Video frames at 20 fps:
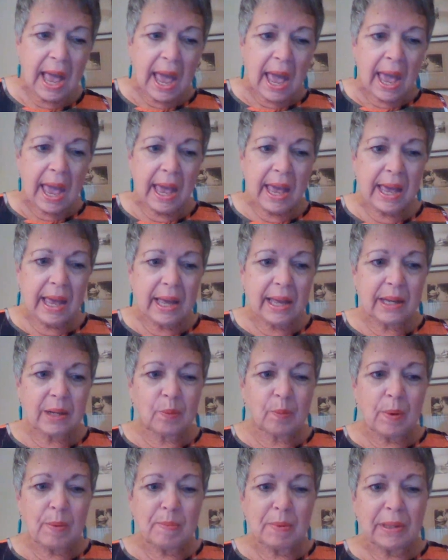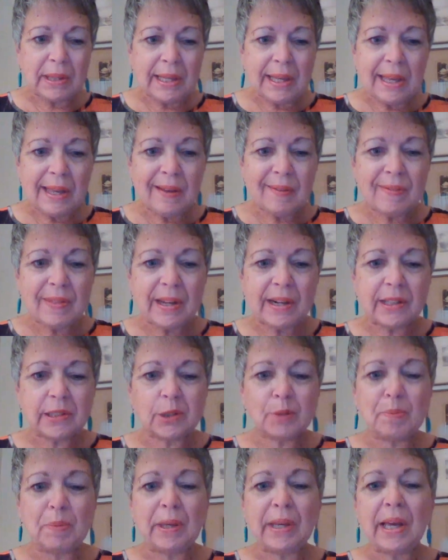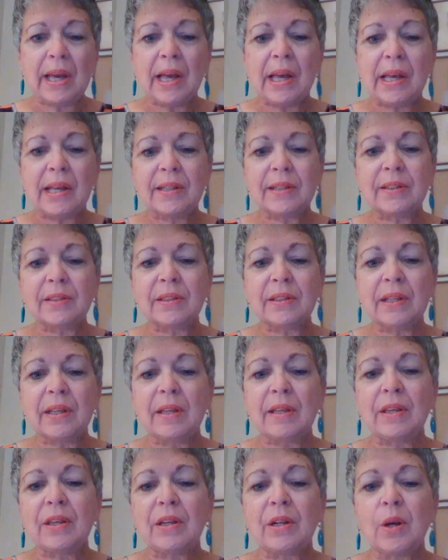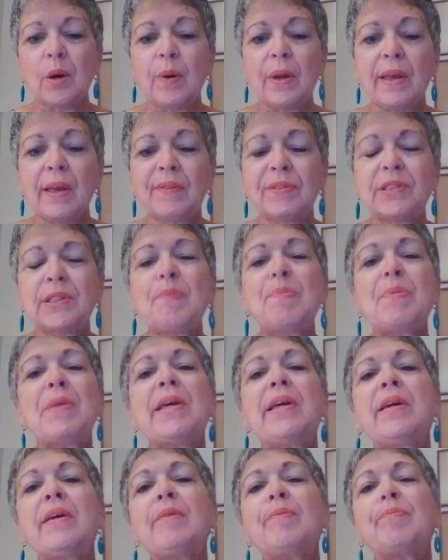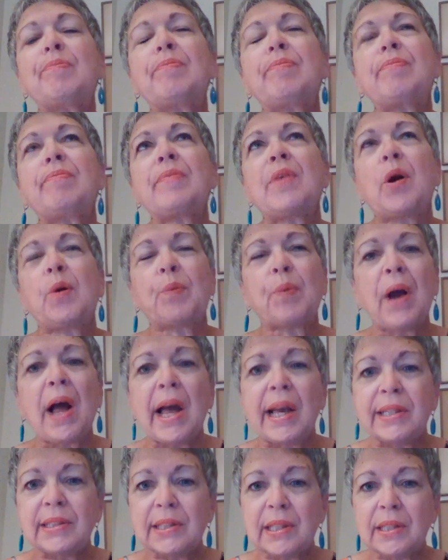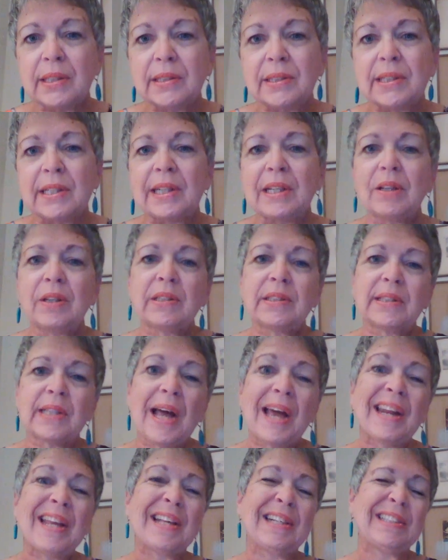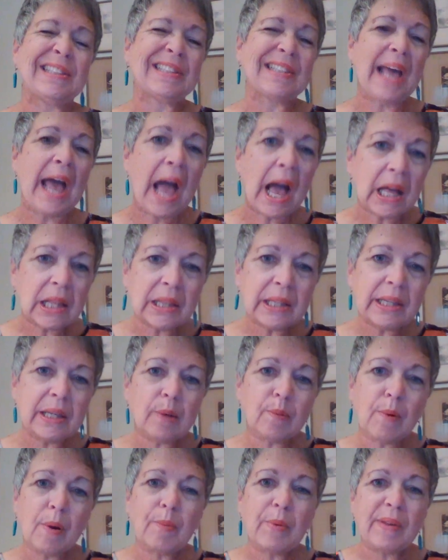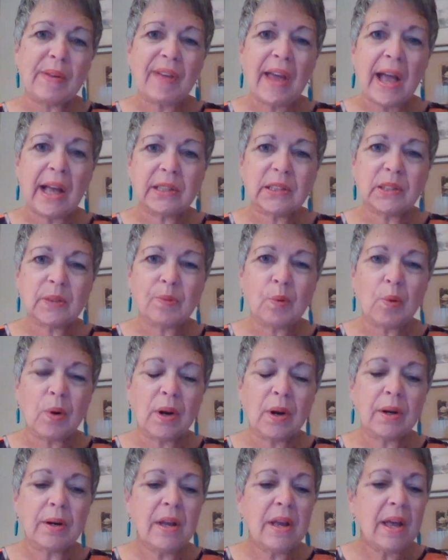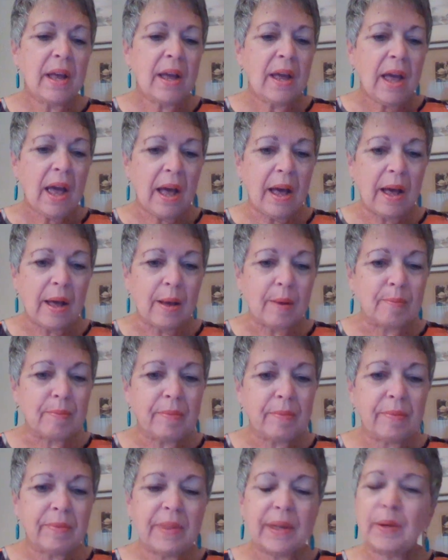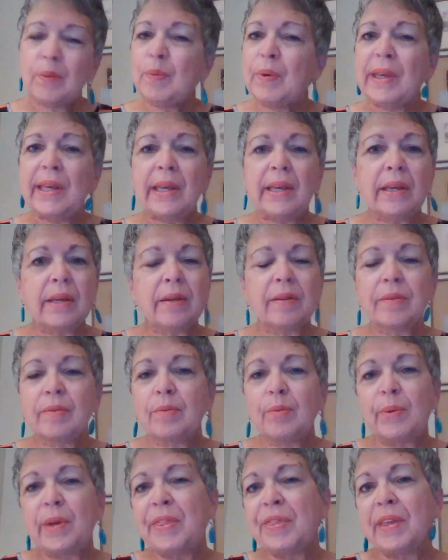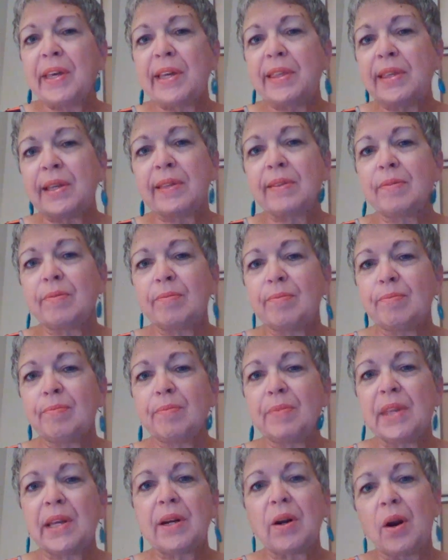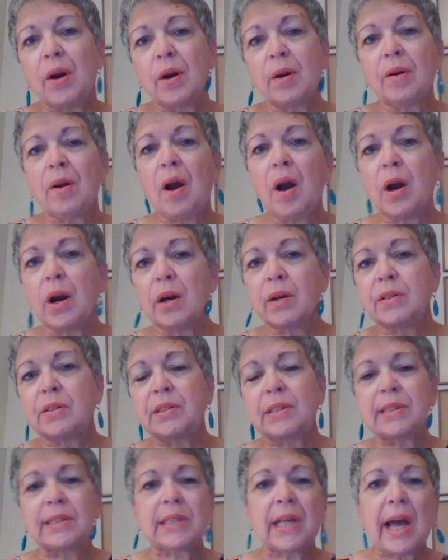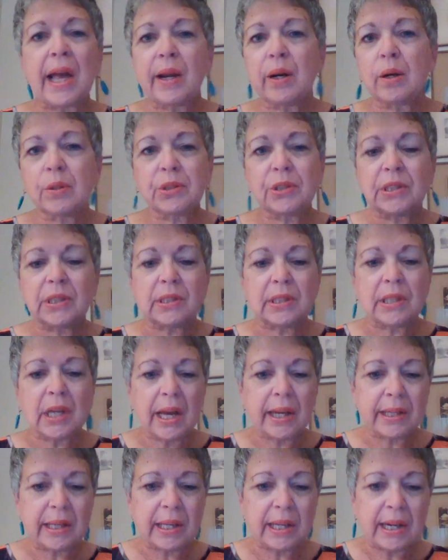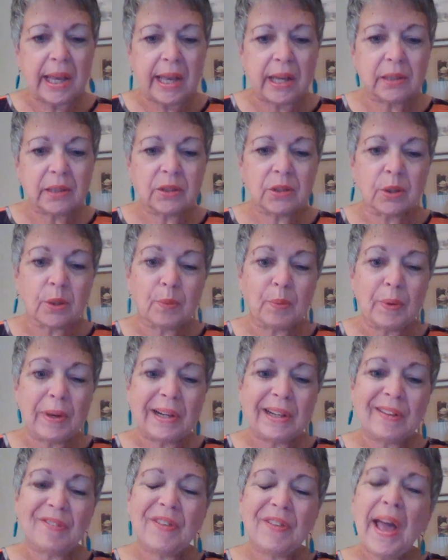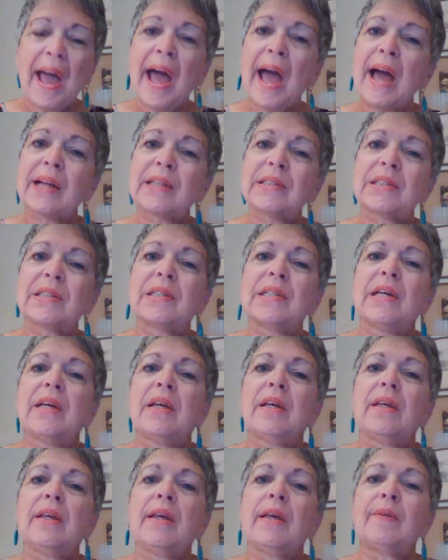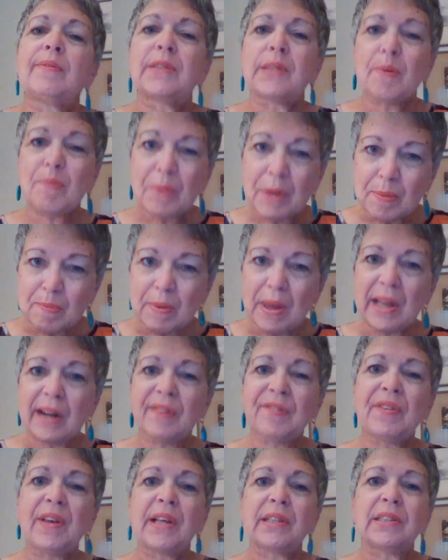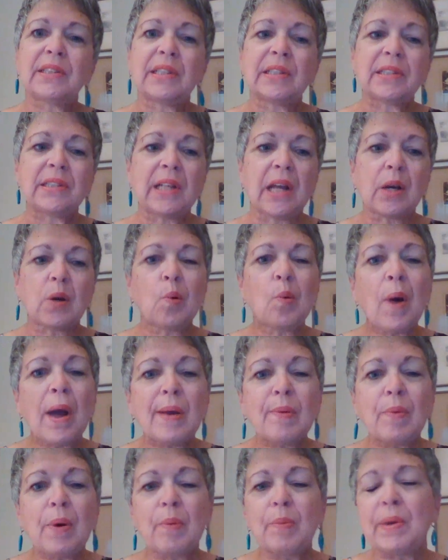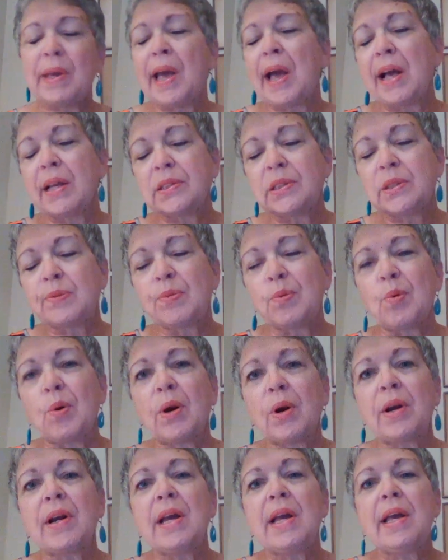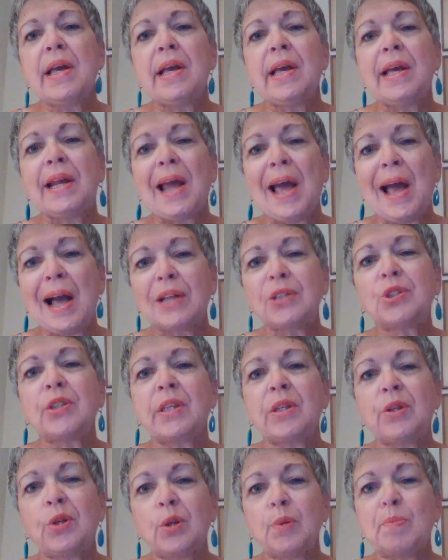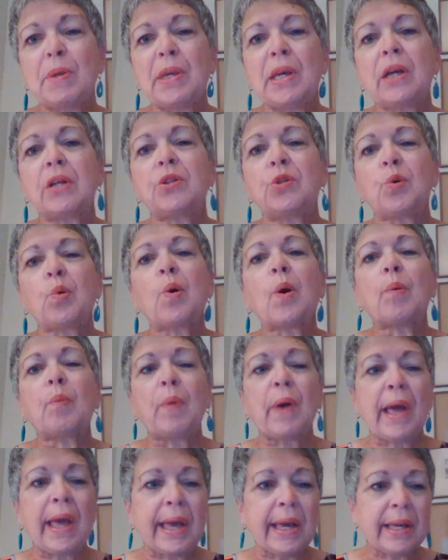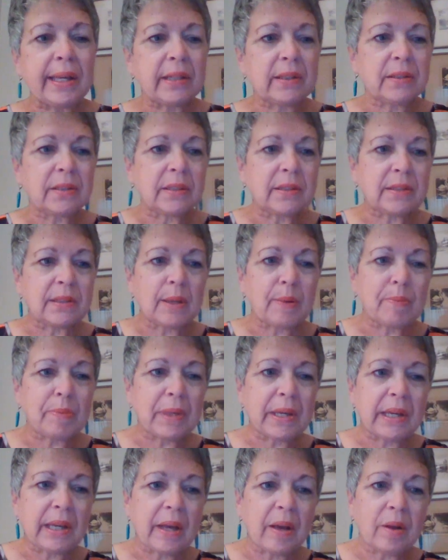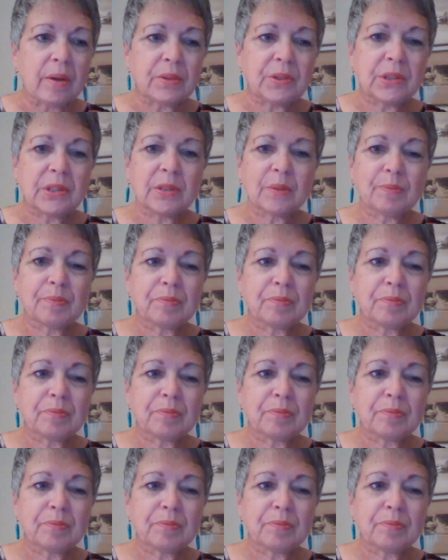And we believe that it's because, if something arises that it is not exactly what we've asked for, then we think that then our desires did not get answered, when in fact, if something manifests that's not quite what we asked for, it actually could be a doorway into something else.